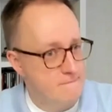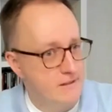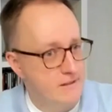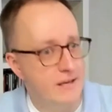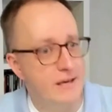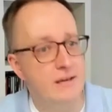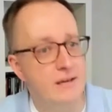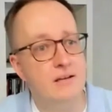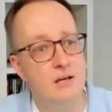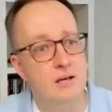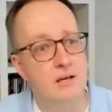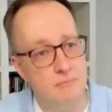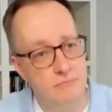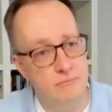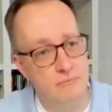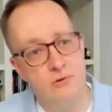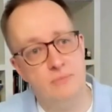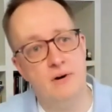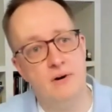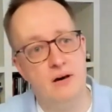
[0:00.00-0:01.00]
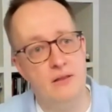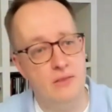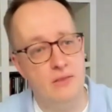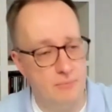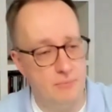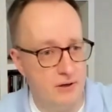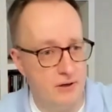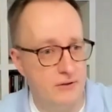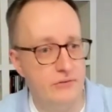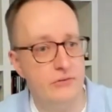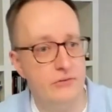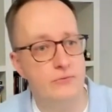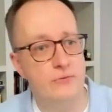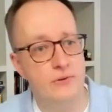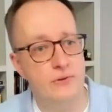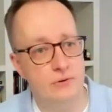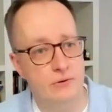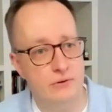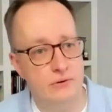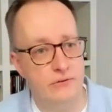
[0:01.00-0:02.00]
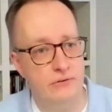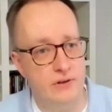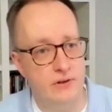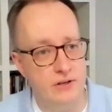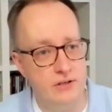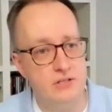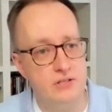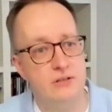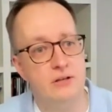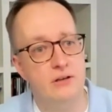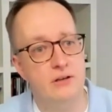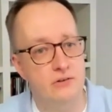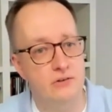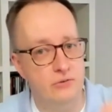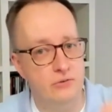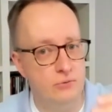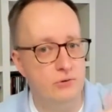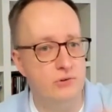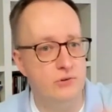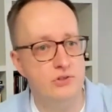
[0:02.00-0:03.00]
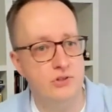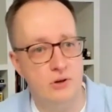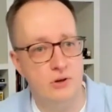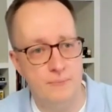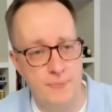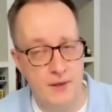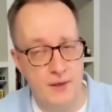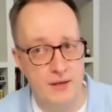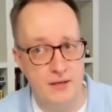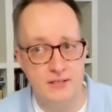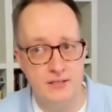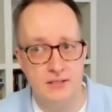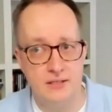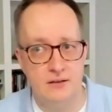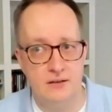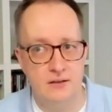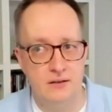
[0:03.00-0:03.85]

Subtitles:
can come from other parts of the organization and do a job that